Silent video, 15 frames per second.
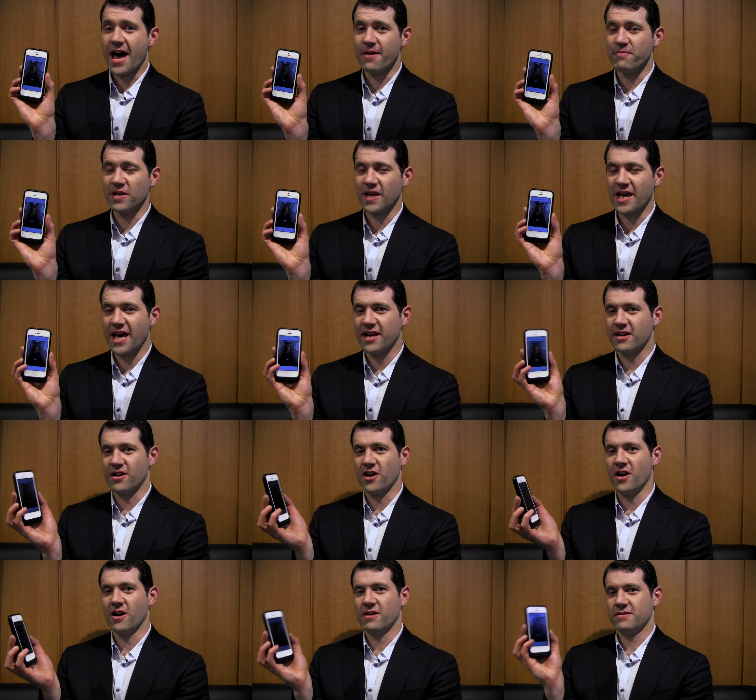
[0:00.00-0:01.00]
I'm Billy
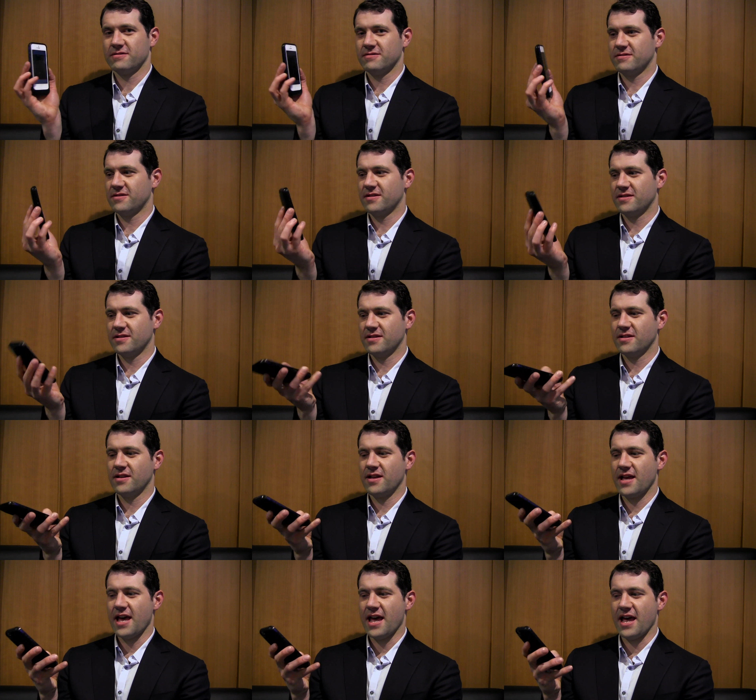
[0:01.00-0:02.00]
Eichner,
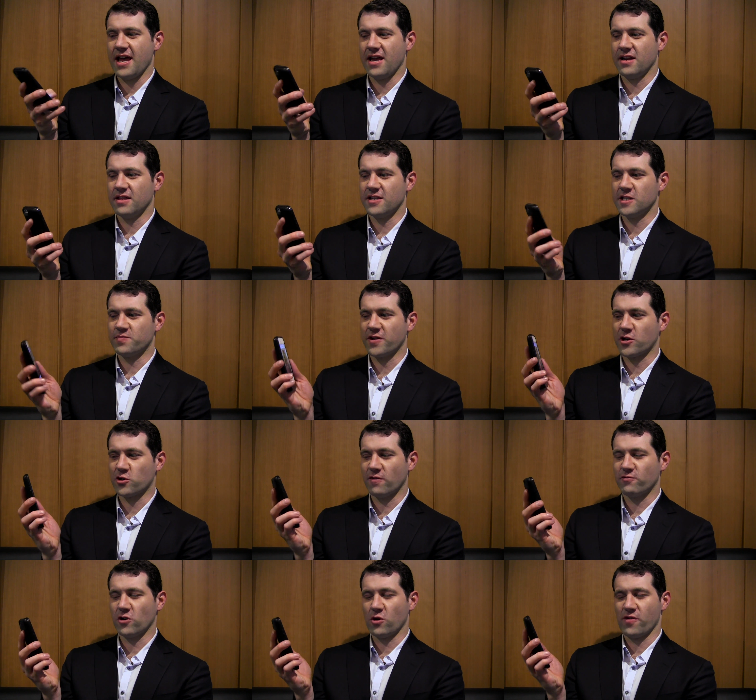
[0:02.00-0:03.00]
and this
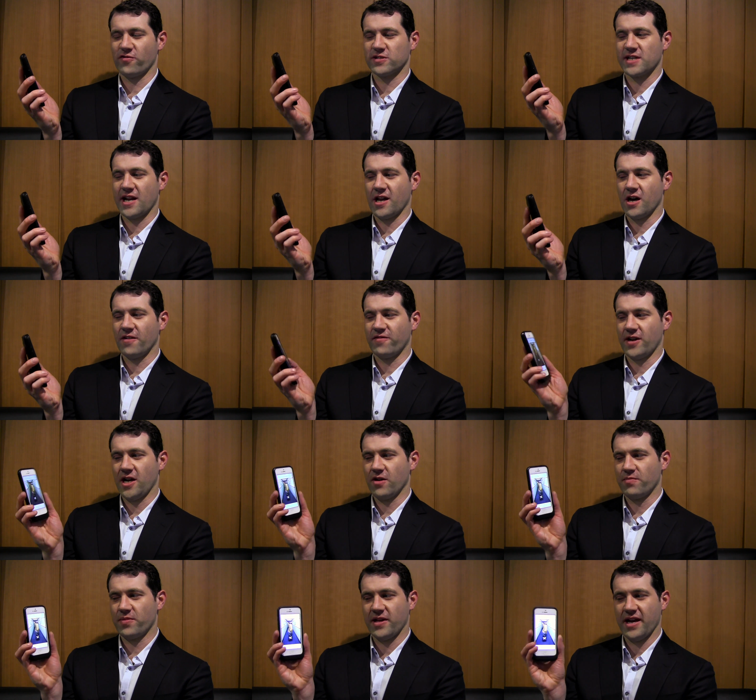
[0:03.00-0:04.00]
picture of Joan Rivers getting off an
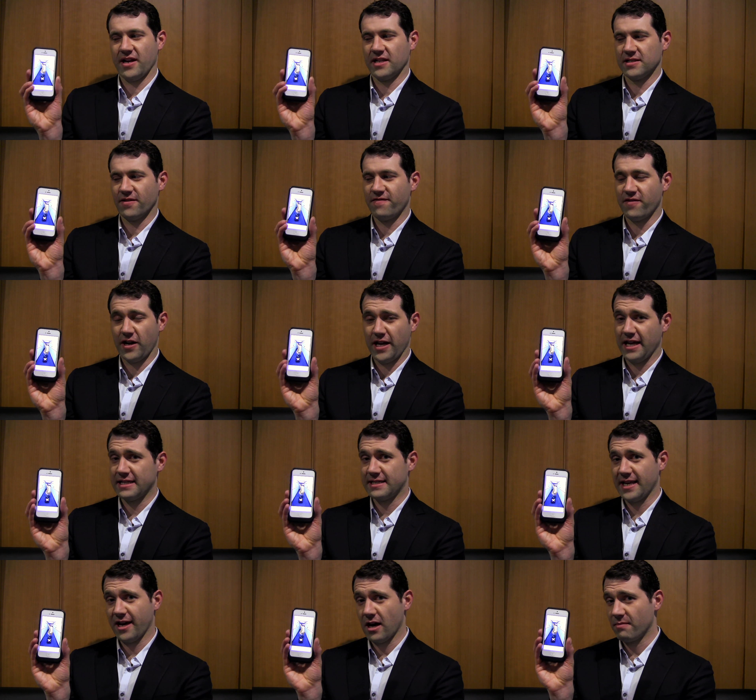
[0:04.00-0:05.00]
airplane is the funniest
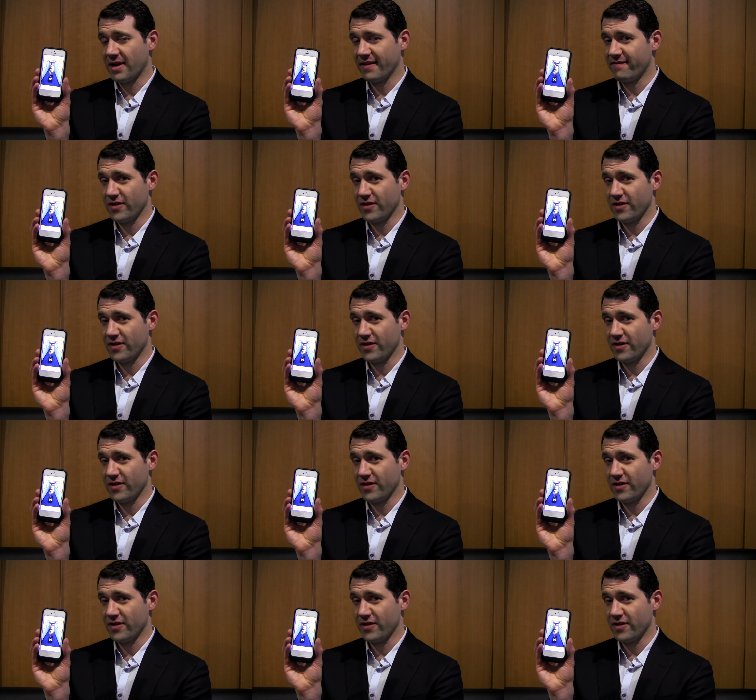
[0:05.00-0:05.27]
thing on my